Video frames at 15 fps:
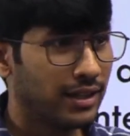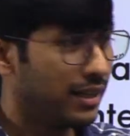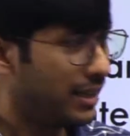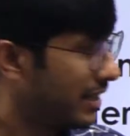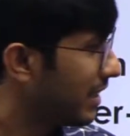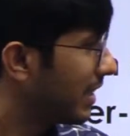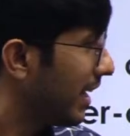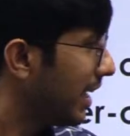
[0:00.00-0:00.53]

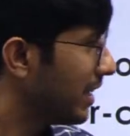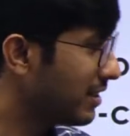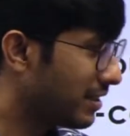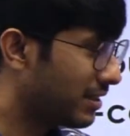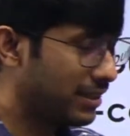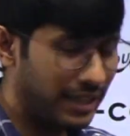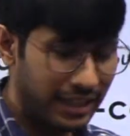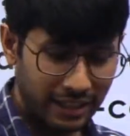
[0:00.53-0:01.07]
In class,
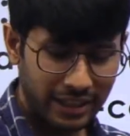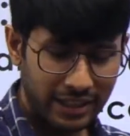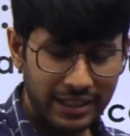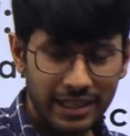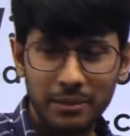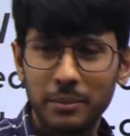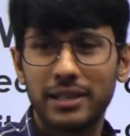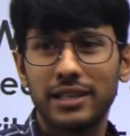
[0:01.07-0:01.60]
writing in
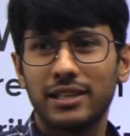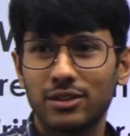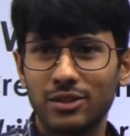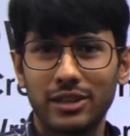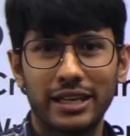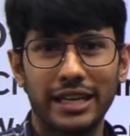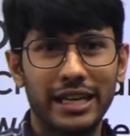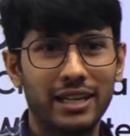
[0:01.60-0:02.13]
10 minutes
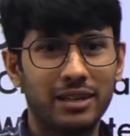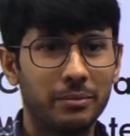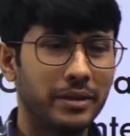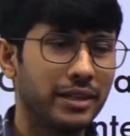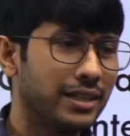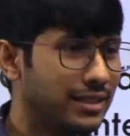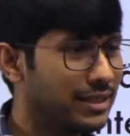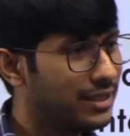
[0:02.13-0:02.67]
or 8
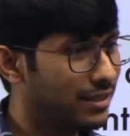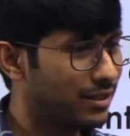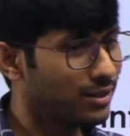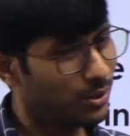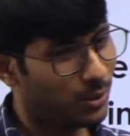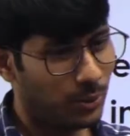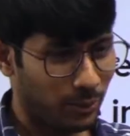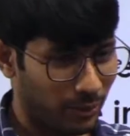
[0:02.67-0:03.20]
minutes, it's
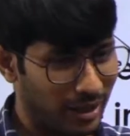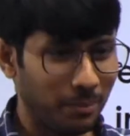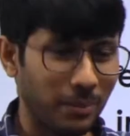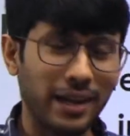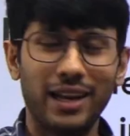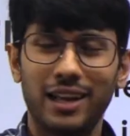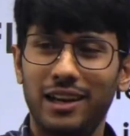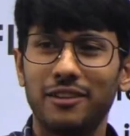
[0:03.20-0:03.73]
one
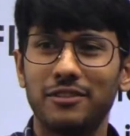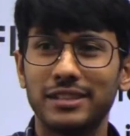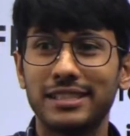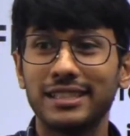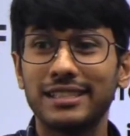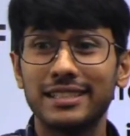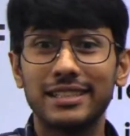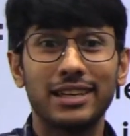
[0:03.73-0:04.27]
paragraph is
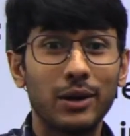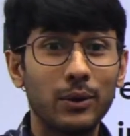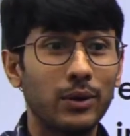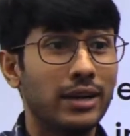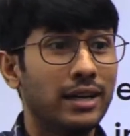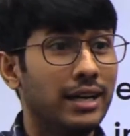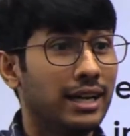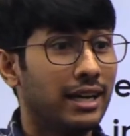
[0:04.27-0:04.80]
easy. Now,
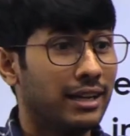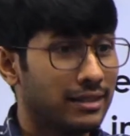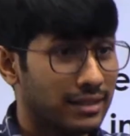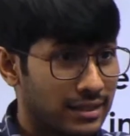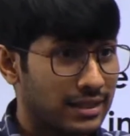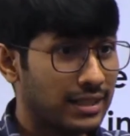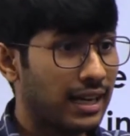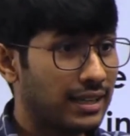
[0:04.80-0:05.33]

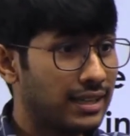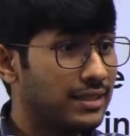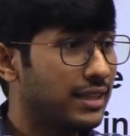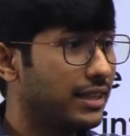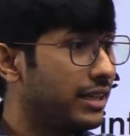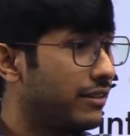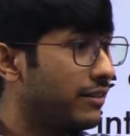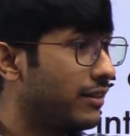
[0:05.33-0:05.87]
starting
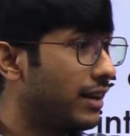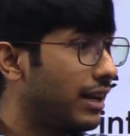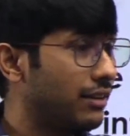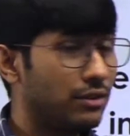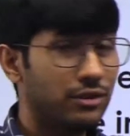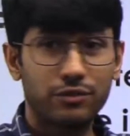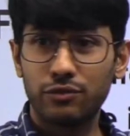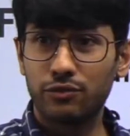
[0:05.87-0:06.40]
Sunday, we will have
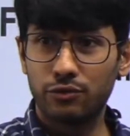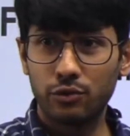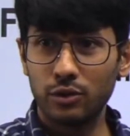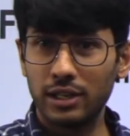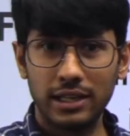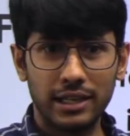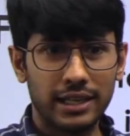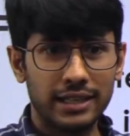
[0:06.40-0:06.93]
the full
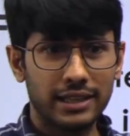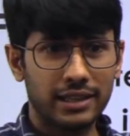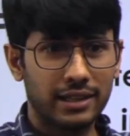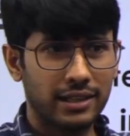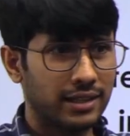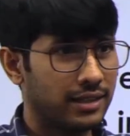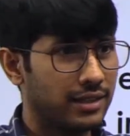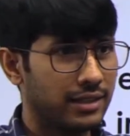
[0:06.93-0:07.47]
length
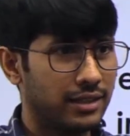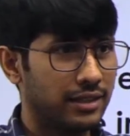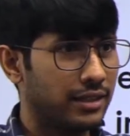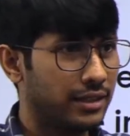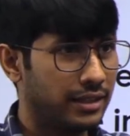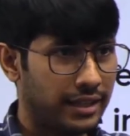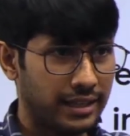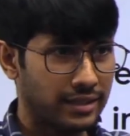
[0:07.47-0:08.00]

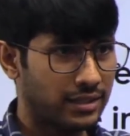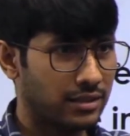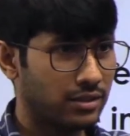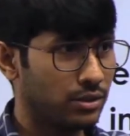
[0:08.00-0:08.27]
test.